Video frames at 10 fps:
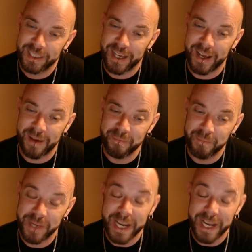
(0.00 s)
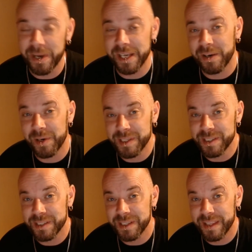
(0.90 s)
But anyway,
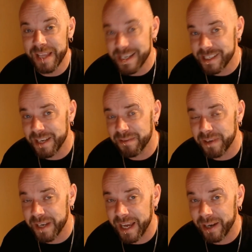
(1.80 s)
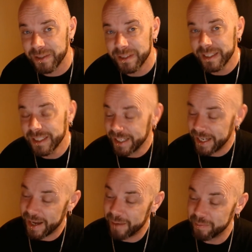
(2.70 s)
guys, that's it for now.
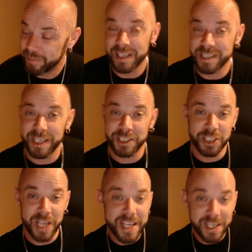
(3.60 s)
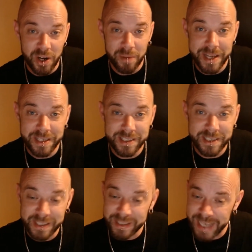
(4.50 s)
Like I said, share your
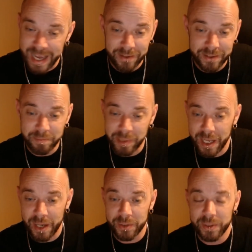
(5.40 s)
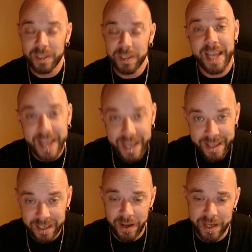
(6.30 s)
comments down below.
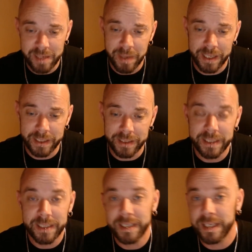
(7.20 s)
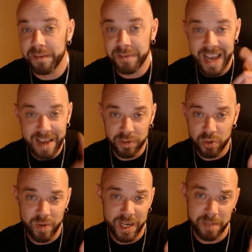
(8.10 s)
Hit the like button. If you haven't
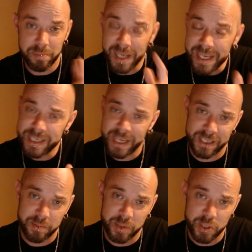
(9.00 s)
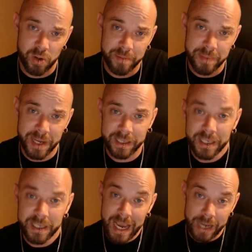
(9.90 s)
already, please hit the subscribe button.
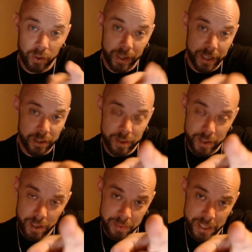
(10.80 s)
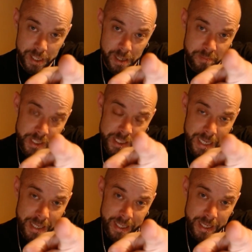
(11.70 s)
And oi, you third-party companies
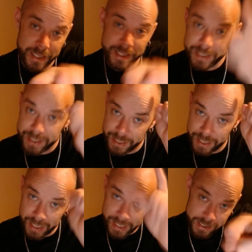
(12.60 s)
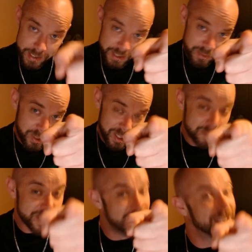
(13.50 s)
out there, listen to what
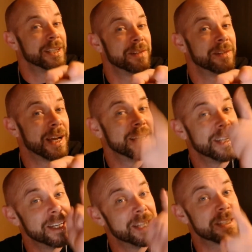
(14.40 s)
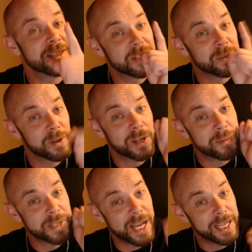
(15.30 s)
I'm telling you, man. Listen to what
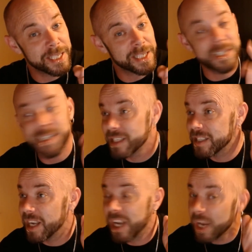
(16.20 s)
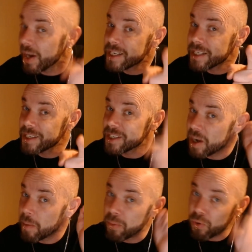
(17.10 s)
I'm telling you, because this is a license
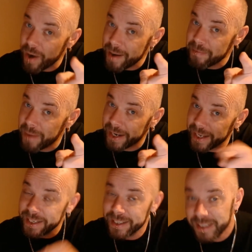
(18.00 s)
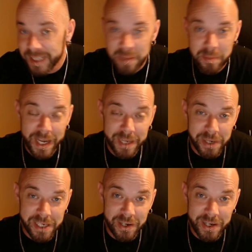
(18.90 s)
to print money. But
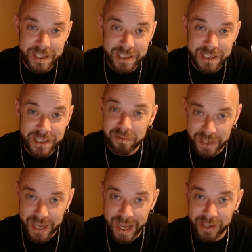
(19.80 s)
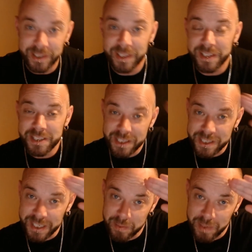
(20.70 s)
anyway, guys, for now, this is
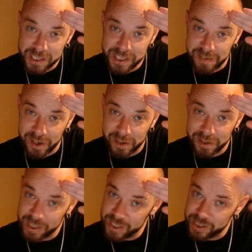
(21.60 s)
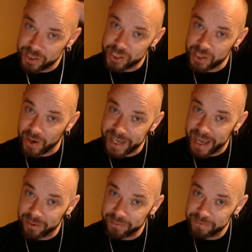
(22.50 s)
6 Plus Stevo signing
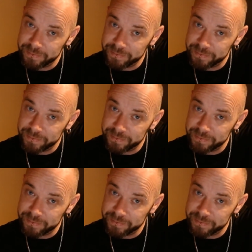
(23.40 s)
out.